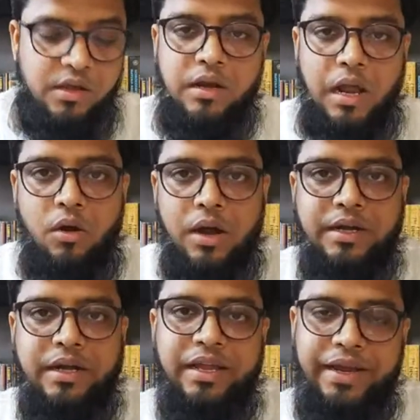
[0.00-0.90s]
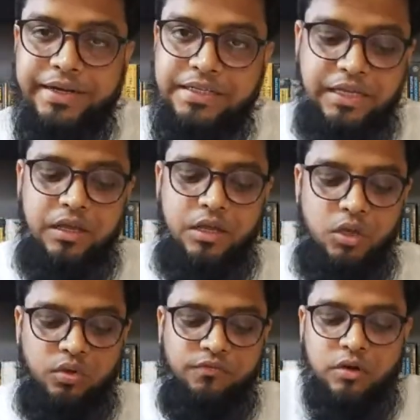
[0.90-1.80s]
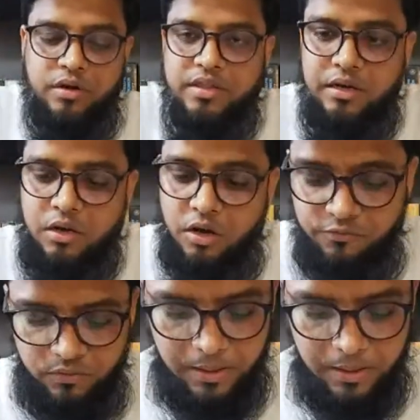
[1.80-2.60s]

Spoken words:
Now 180 useful result of